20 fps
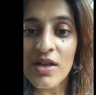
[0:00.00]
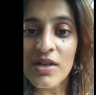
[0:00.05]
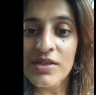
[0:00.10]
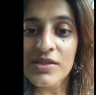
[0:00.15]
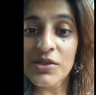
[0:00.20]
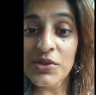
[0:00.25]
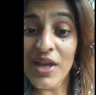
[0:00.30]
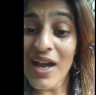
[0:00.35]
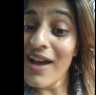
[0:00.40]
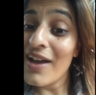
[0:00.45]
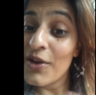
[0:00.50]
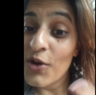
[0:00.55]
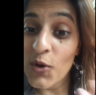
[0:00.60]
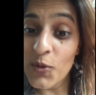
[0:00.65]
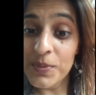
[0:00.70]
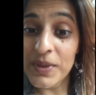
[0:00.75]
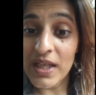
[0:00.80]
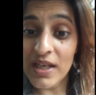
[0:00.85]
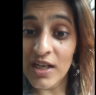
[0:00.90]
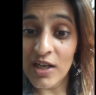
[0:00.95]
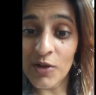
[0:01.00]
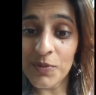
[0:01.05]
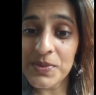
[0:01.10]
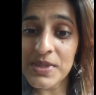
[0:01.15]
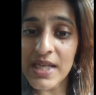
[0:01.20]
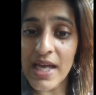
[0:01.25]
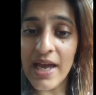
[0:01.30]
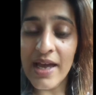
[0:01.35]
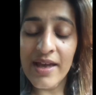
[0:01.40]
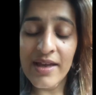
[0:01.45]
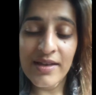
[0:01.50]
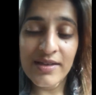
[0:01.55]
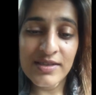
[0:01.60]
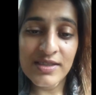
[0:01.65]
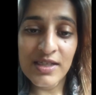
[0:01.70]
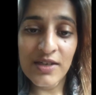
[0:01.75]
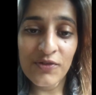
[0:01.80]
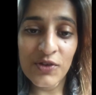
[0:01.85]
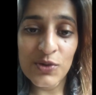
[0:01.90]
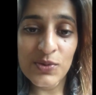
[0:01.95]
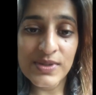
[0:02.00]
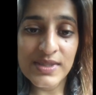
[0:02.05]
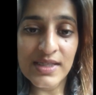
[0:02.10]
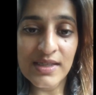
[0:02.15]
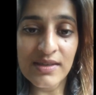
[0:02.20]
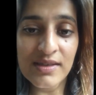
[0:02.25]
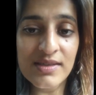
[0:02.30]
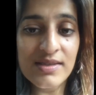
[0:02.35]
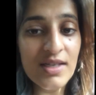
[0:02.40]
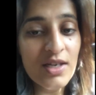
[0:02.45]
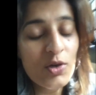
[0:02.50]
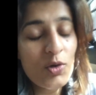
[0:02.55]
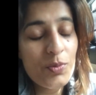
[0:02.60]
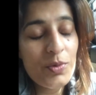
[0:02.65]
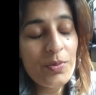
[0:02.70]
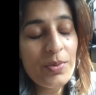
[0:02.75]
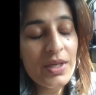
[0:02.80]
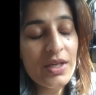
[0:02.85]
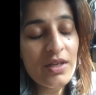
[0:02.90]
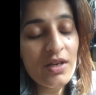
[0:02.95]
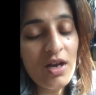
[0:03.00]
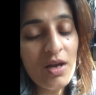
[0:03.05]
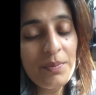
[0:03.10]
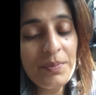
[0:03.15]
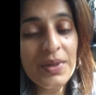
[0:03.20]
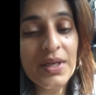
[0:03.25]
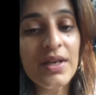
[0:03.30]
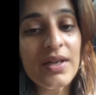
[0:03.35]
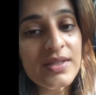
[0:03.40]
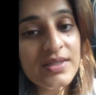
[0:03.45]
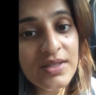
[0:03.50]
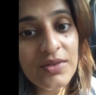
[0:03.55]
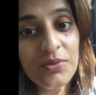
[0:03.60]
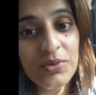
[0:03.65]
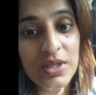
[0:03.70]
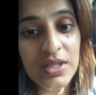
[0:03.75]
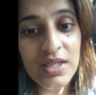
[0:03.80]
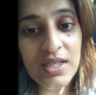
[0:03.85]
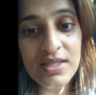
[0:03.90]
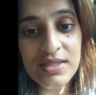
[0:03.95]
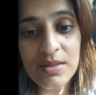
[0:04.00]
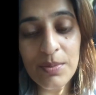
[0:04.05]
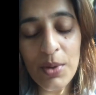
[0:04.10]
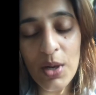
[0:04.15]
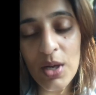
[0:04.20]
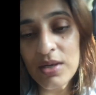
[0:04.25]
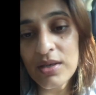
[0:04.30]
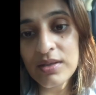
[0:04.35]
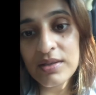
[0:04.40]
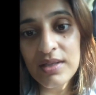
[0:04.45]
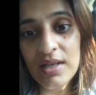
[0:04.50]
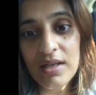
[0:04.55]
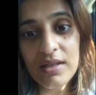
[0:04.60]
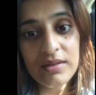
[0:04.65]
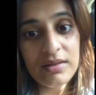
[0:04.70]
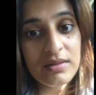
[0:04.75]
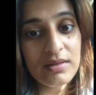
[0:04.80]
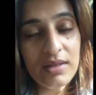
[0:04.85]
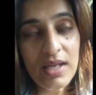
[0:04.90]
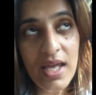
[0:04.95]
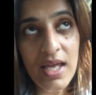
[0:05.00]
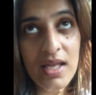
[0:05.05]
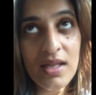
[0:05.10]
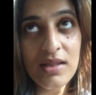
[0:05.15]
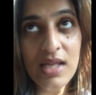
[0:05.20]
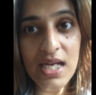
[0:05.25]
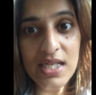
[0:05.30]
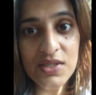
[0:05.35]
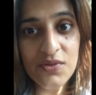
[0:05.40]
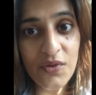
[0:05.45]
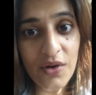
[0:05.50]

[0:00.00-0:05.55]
So yeah, I hope that helps. And if you see this, I hope you pick it up because it really is a product that A, lasts